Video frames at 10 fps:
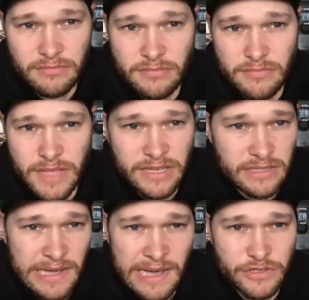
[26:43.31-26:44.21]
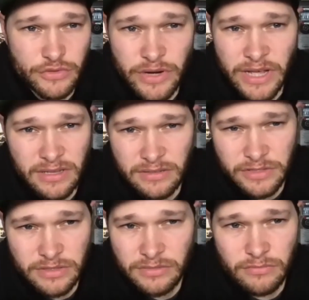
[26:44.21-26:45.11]
and not trying
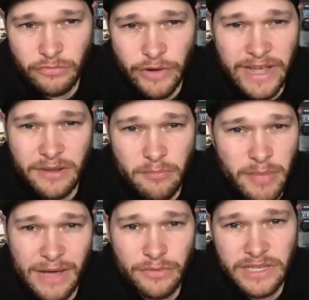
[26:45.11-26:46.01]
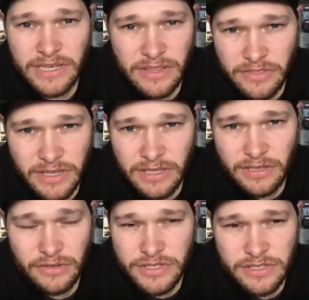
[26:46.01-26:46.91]
to write about anything.
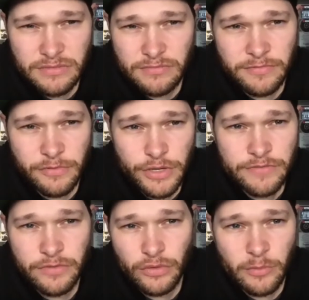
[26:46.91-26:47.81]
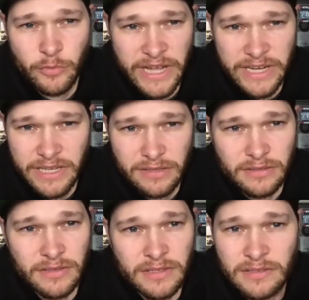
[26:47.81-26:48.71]
You're just free form writing,
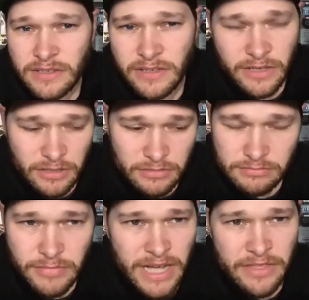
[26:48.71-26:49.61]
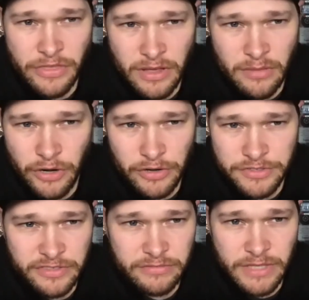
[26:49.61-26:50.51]
my thumb
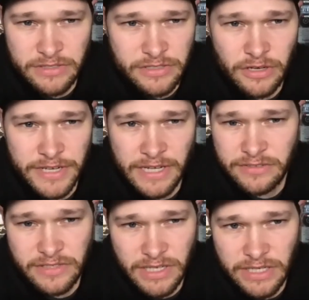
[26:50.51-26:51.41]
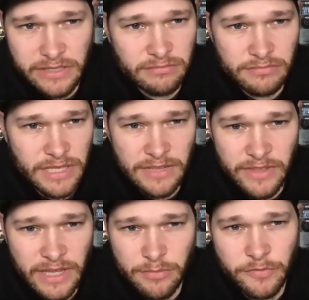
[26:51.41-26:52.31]
hurts, it's dark outside. And
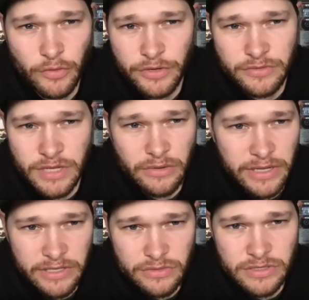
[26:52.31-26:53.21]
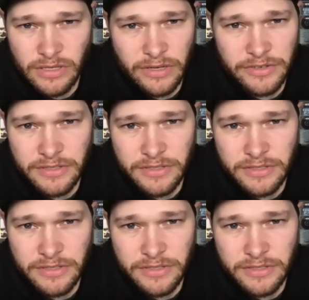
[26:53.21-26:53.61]
like before you know it, you start,